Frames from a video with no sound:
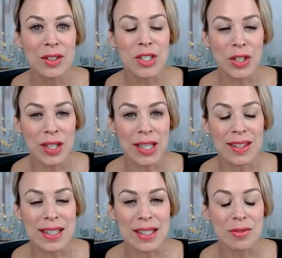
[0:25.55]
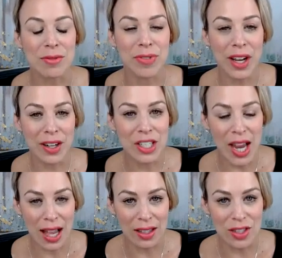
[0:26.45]
during this very
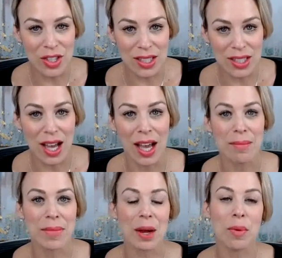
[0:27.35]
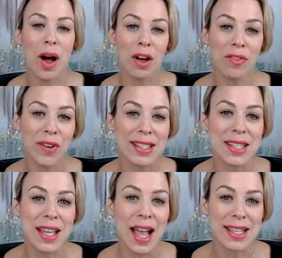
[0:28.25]
challenging time that we're all
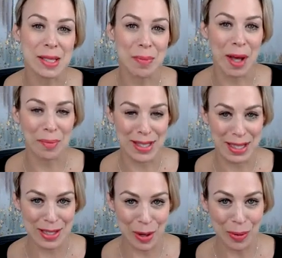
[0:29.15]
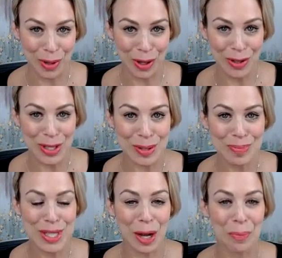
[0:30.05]
facing as small business owners.
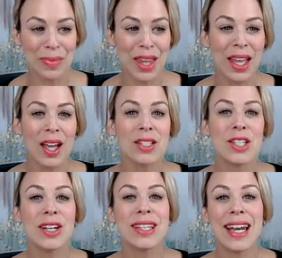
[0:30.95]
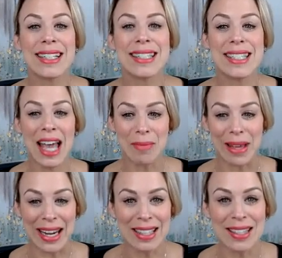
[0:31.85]
So, during the next 10
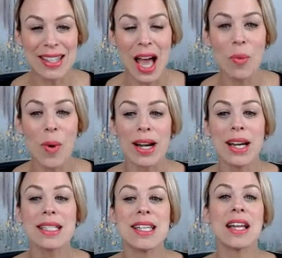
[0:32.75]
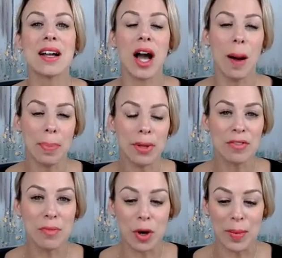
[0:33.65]
minutes, I wanted to take a couple
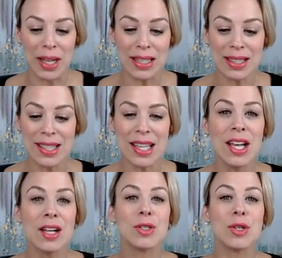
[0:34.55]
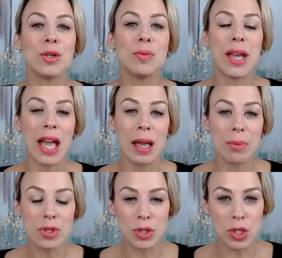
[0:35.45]
of moments to be
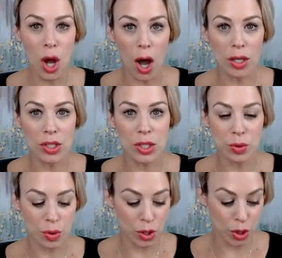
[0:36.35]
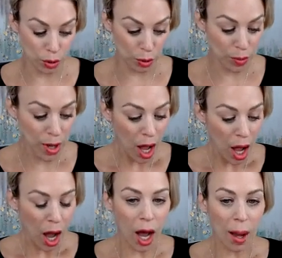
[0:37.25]
able to talk to you
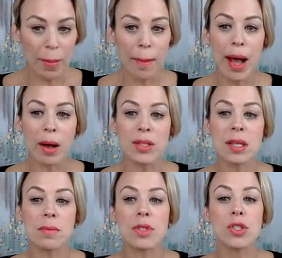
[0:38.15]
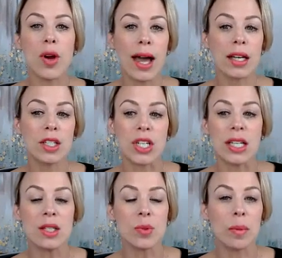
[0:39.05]
about some
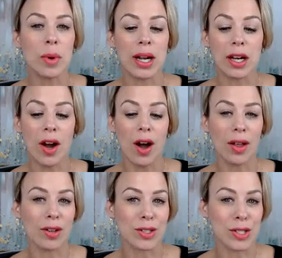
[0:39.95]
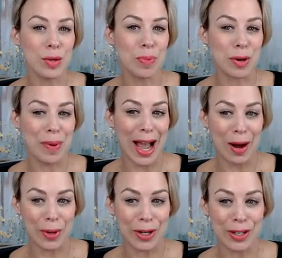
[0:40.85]
strategies, what we're going to call our
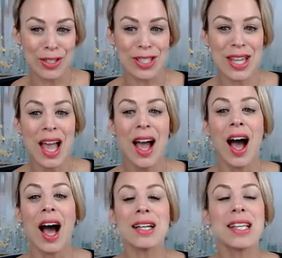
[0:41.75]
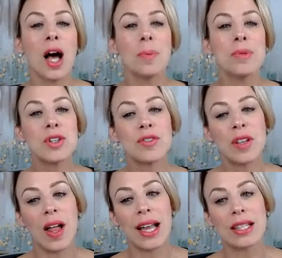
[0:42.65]
superpowers, to help
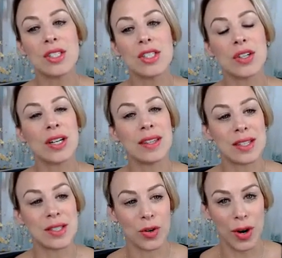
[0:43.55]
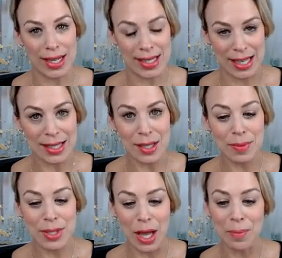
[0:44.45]
serve clients during this crisis.
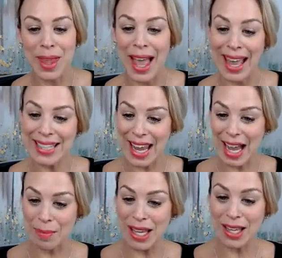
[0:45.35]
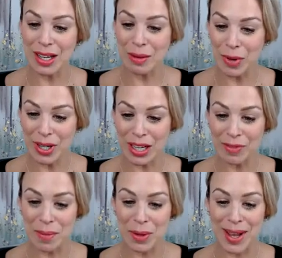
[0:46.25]
So, hey, Tammy, good
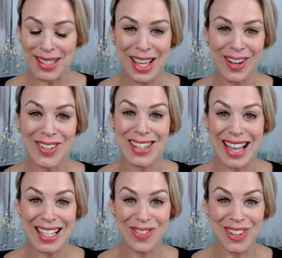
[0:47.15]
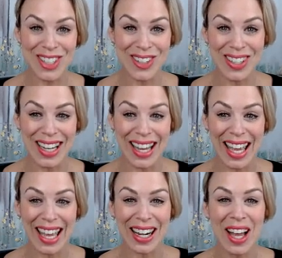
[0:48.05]
morning from the West Coast. Thanks for tuning
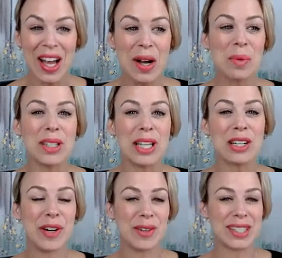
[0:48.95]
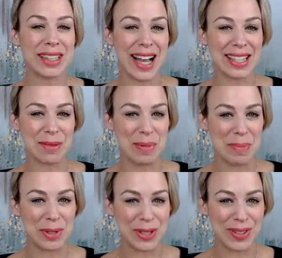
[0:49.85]
in. We'll look forward to lots of
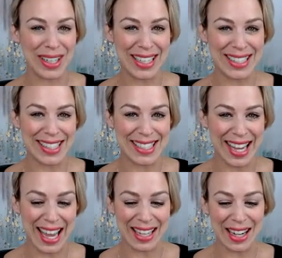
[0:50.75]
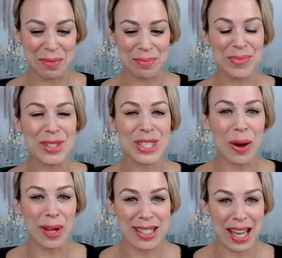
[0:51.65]
people tuning in today, and I'm
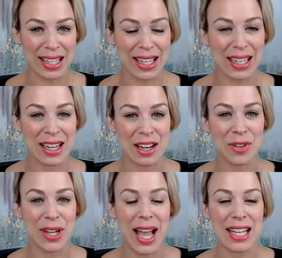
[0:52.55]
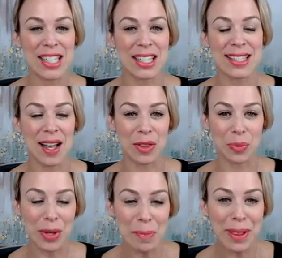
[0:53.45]
so excited. And if you're catching this on
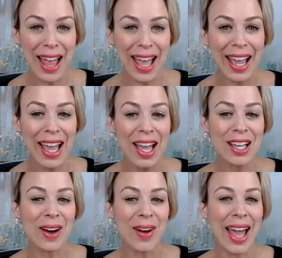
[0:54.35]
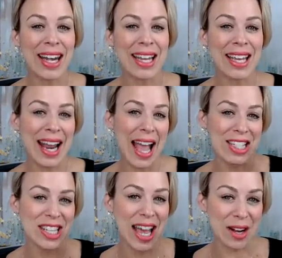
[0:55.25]
the replay, go ahead and hit
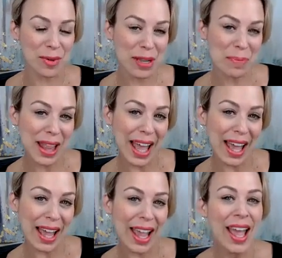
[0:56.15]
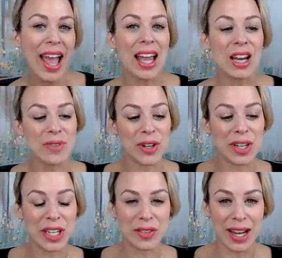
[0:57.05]
hashtag replay. And if you're
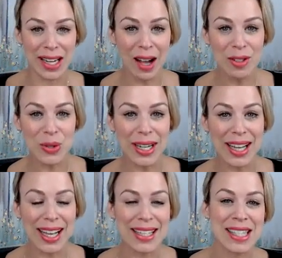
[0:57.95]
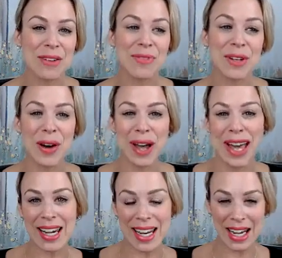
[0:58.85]
here right now joining us, if you'll go
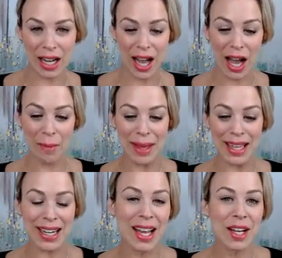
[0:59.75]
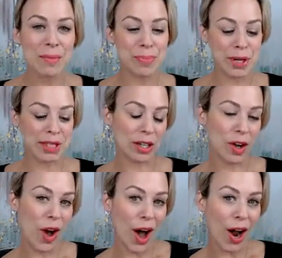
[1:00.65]
ahead and hit a comment, put a
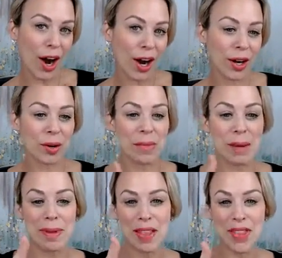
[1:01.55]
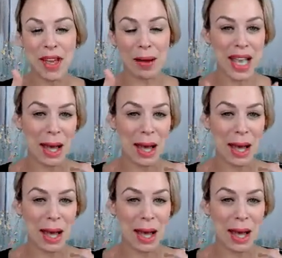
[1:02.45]
little heart or maybe a thumbs